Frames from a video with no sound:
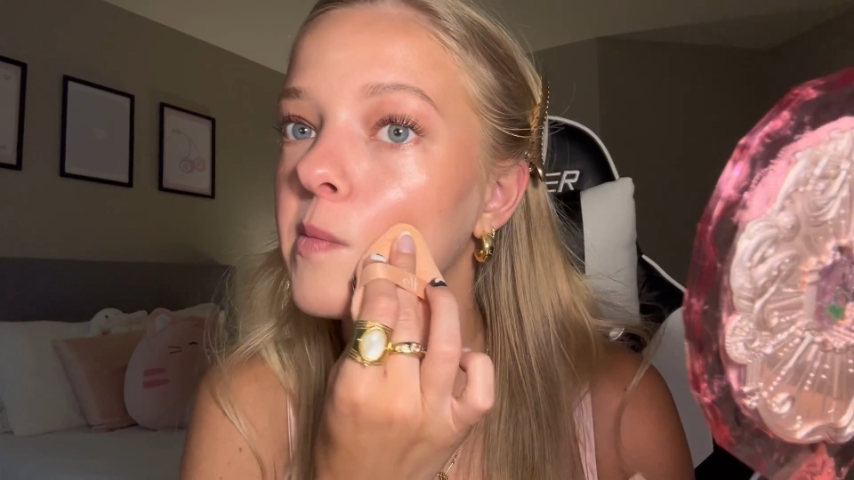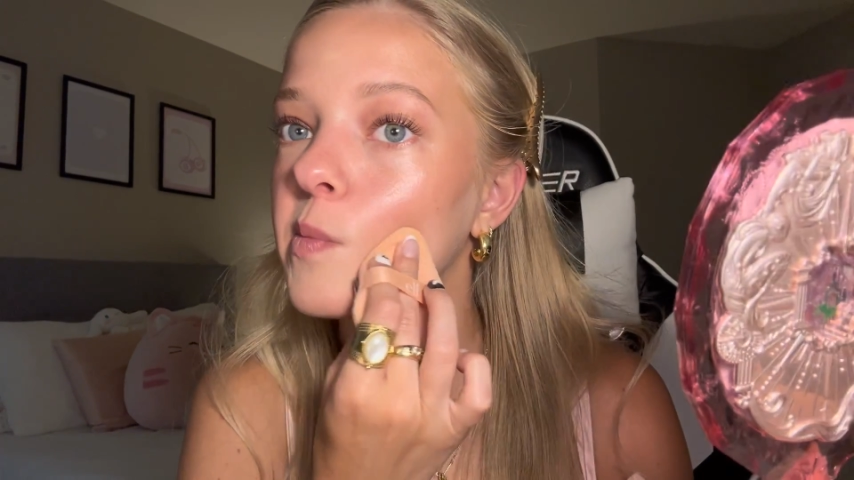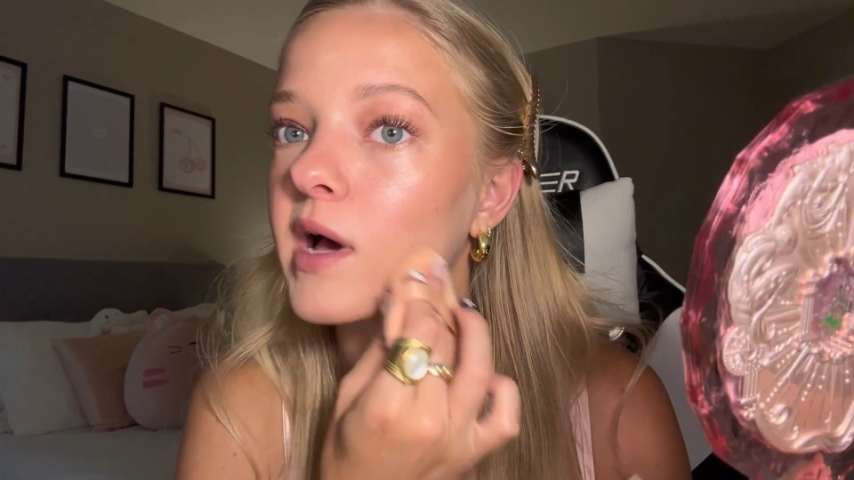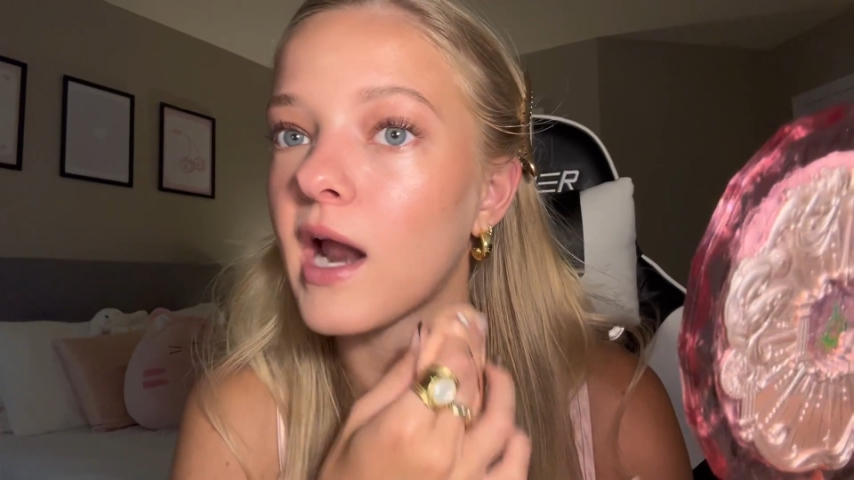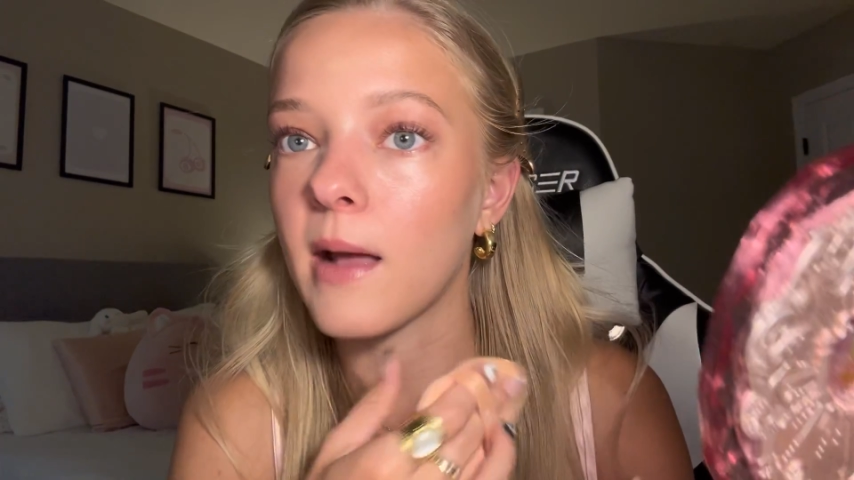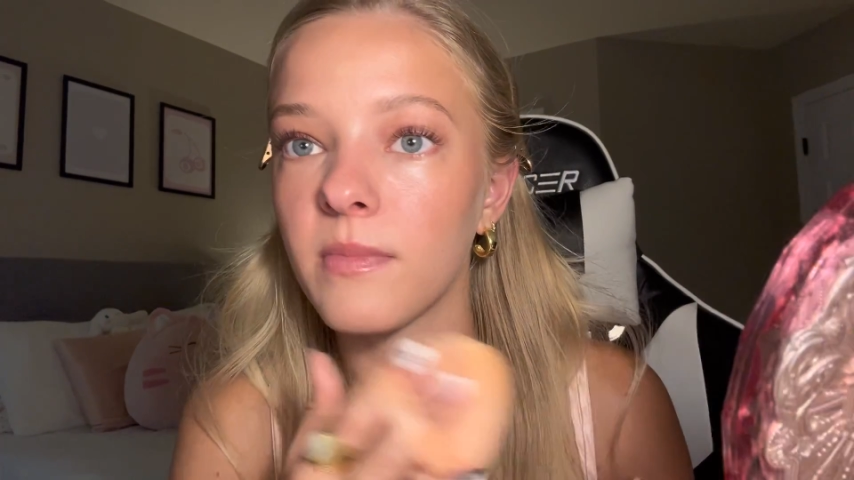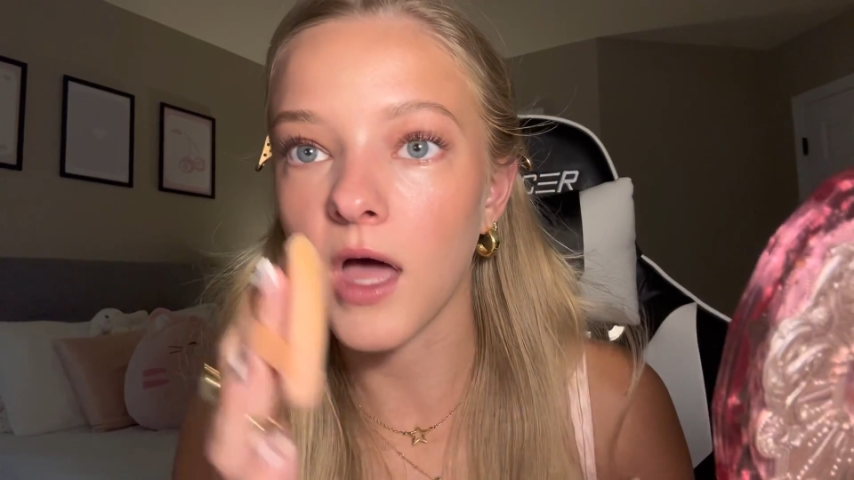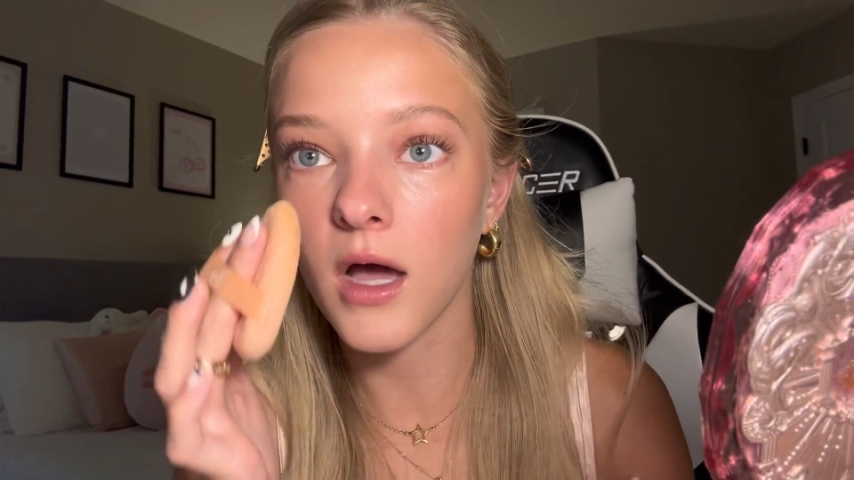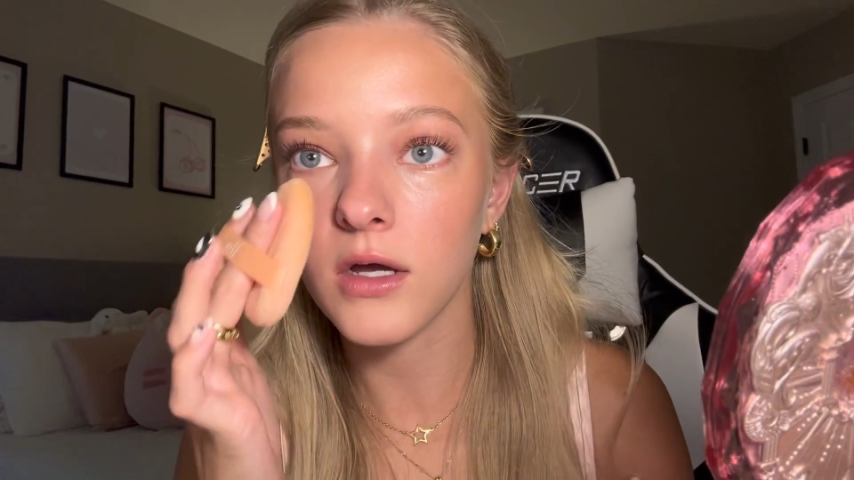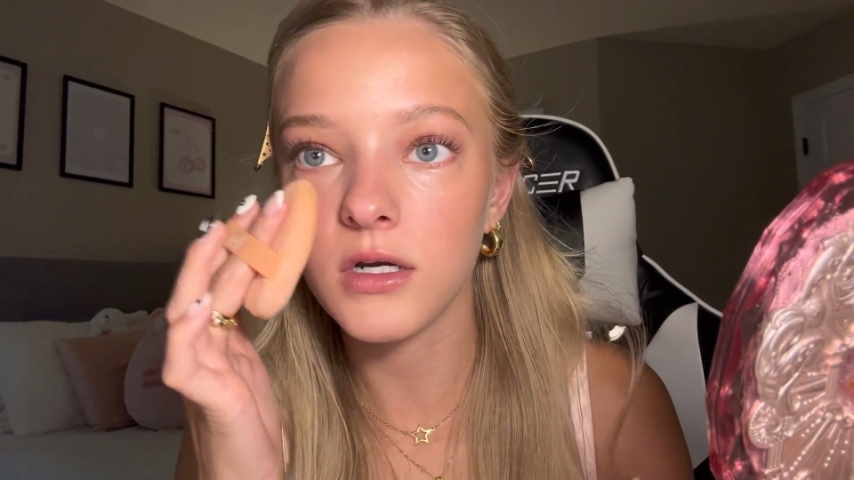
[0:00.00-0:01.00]
but I'm
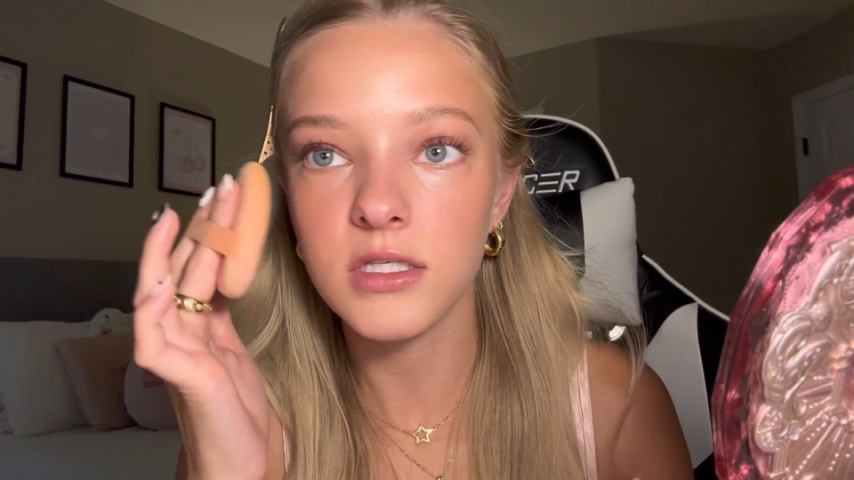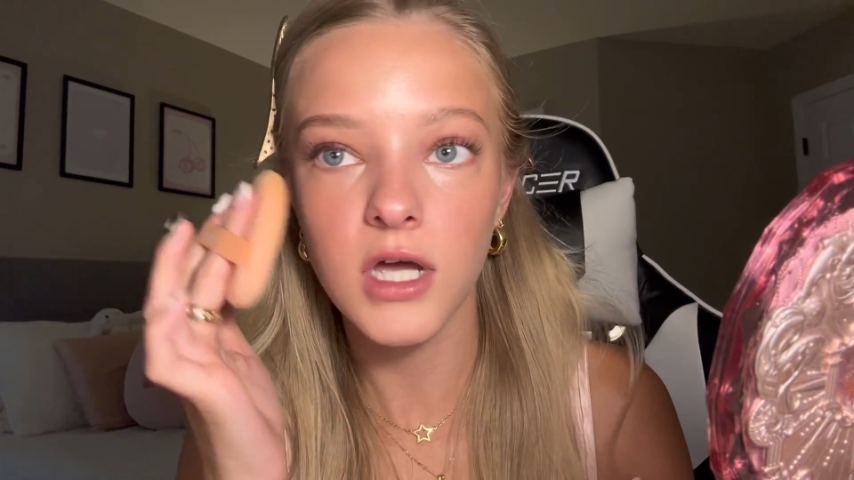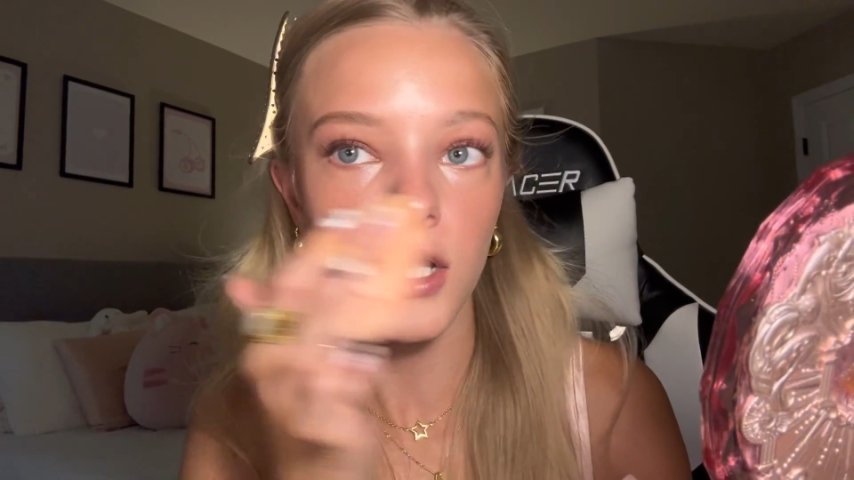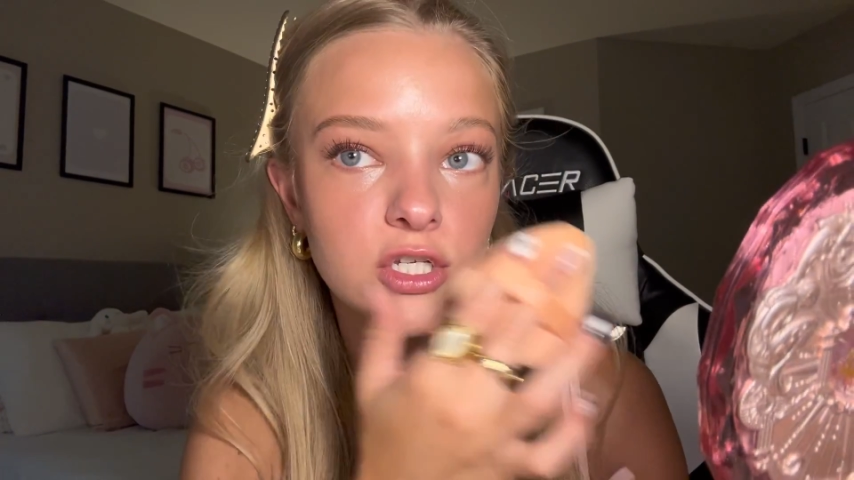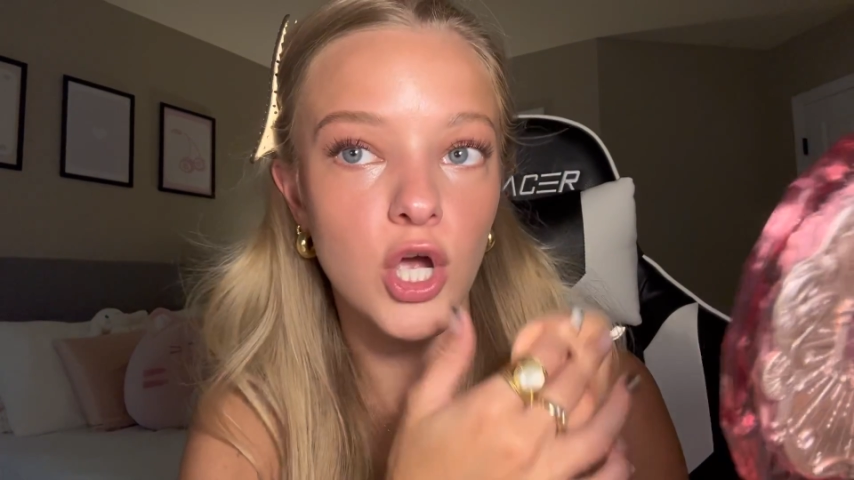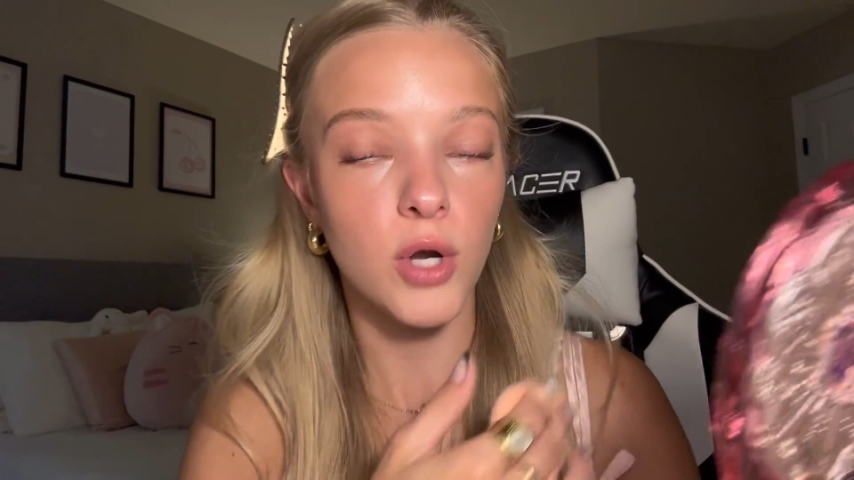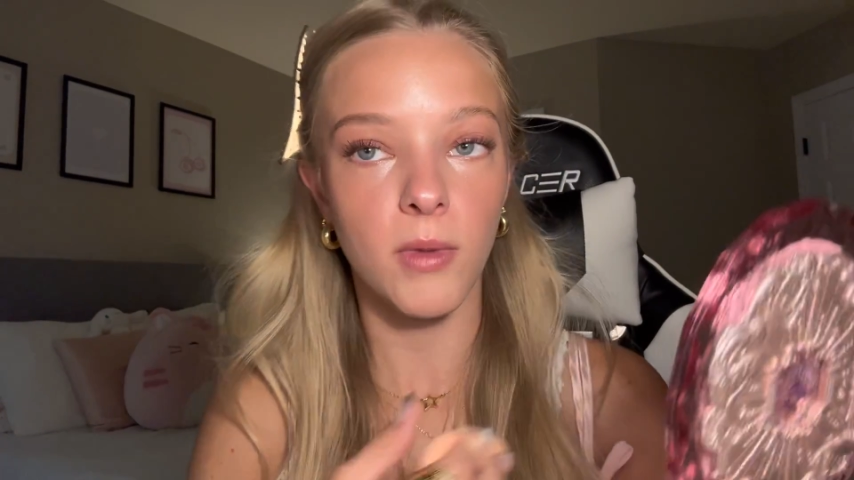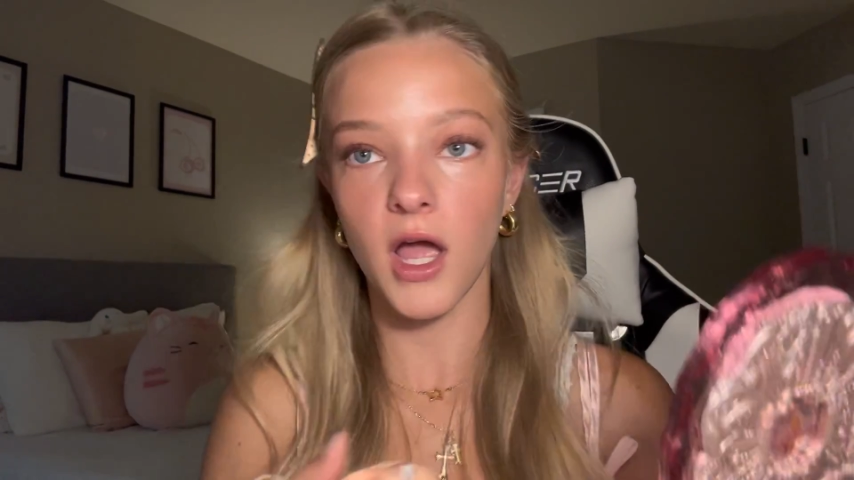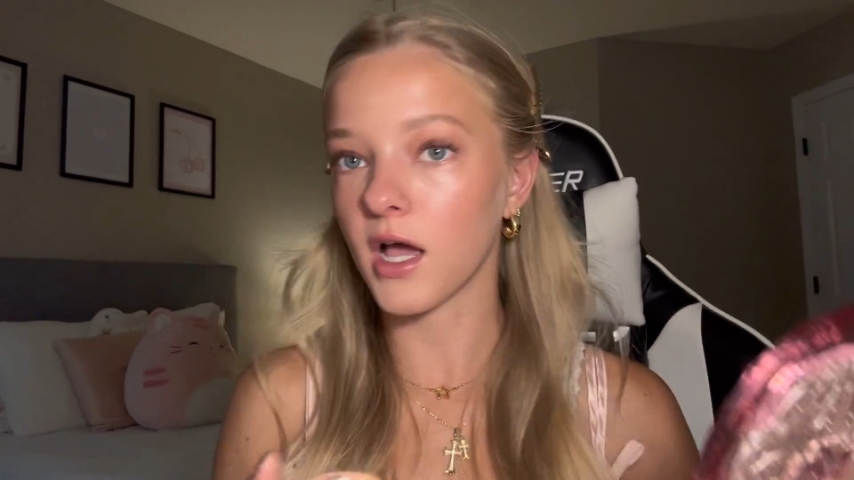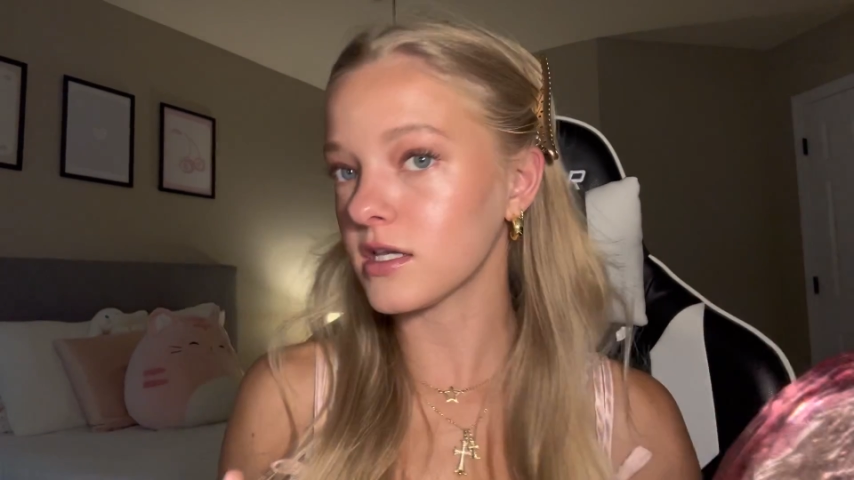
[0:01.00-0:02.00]
not gonna touch under
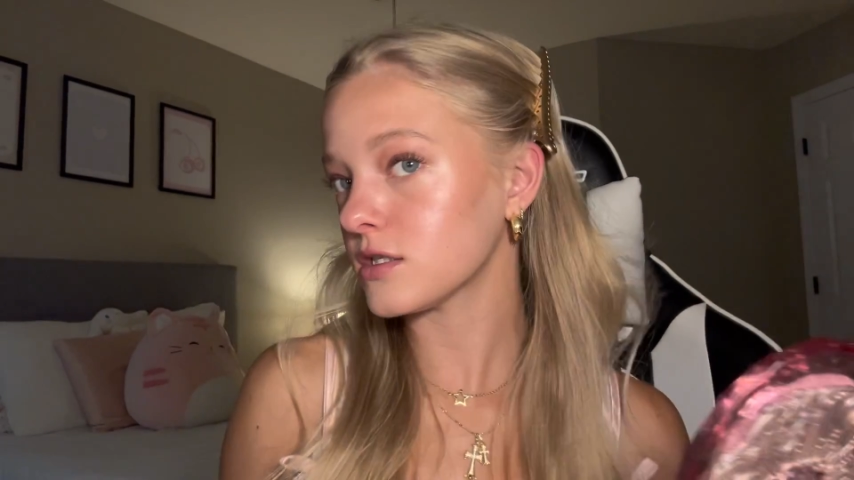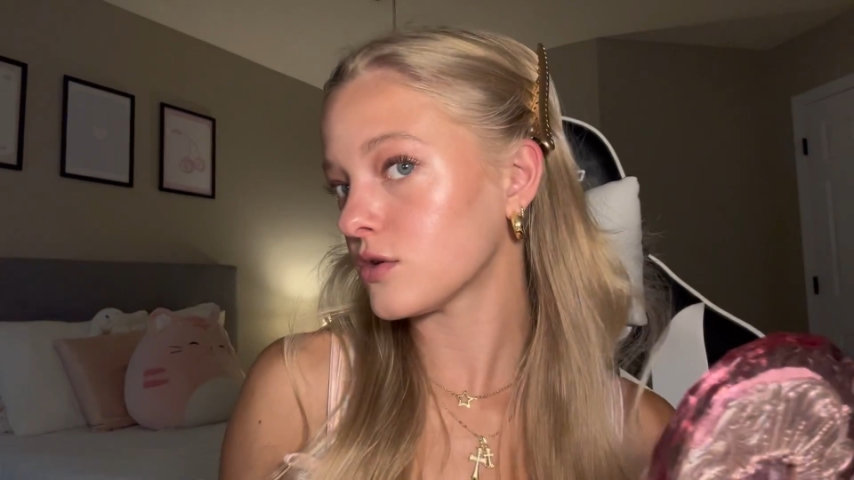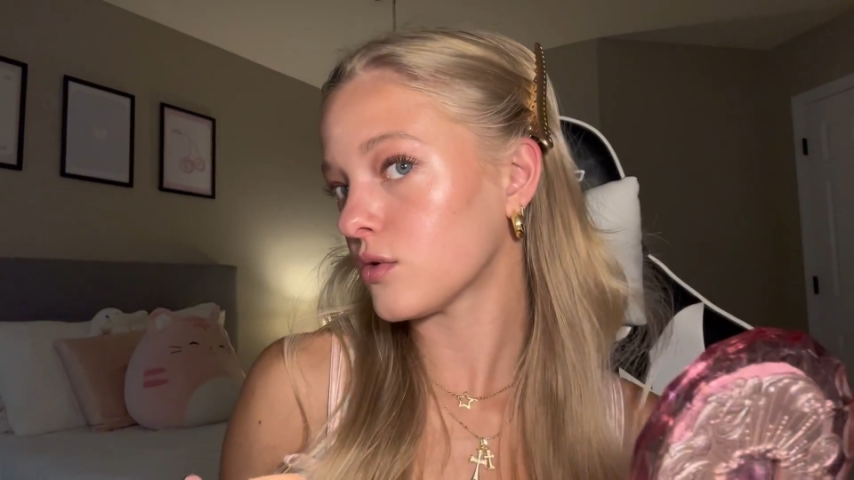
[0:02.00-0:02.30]
my eyes